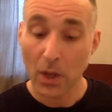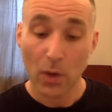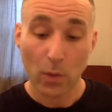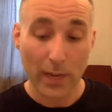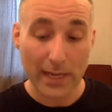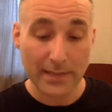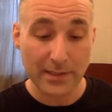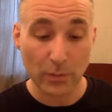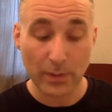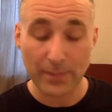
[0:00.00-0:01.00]
ways
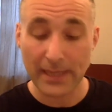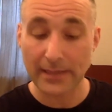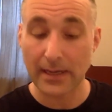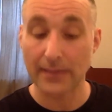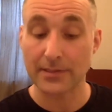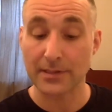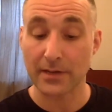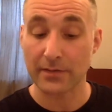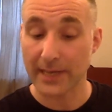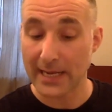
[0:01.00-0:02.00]
that we might not
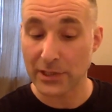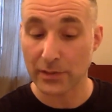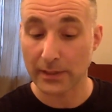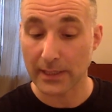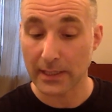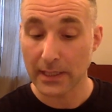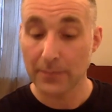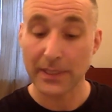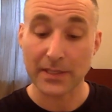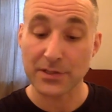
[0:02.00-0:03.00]
discover naturally
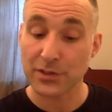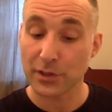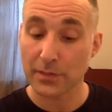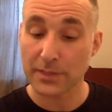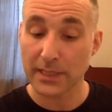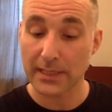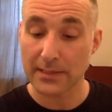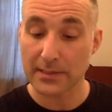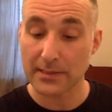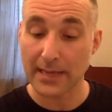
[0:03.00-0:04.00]
because
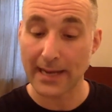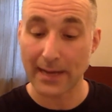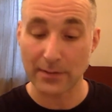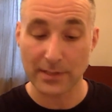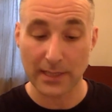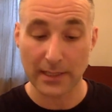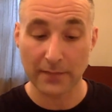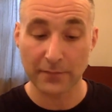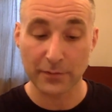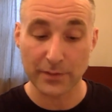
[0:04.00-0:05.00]
circumstances and outside
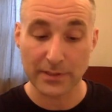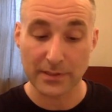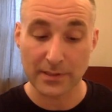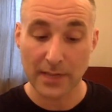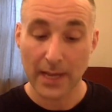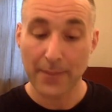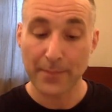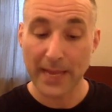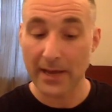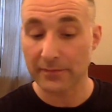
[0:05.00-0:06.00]
influences
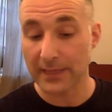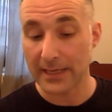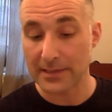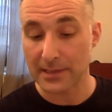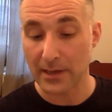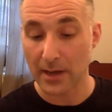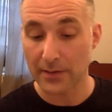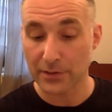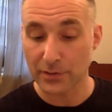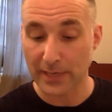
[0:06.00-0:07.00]
may have led us in
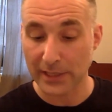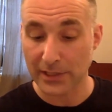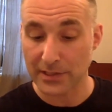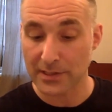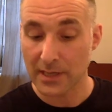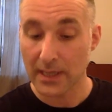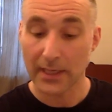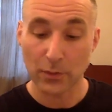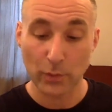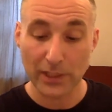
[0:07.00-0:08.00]
other directions
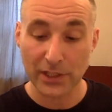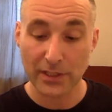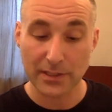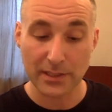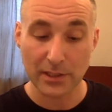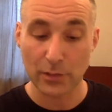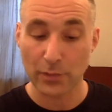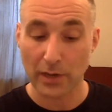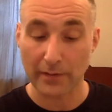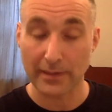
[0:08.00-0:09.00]
in which continued
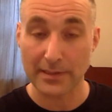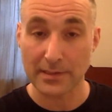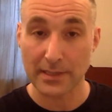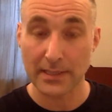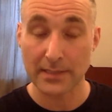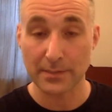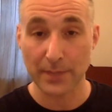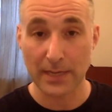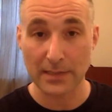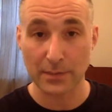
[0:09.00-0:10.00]
progress is
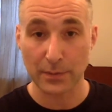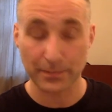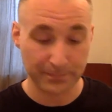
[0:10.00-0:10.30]
impossible.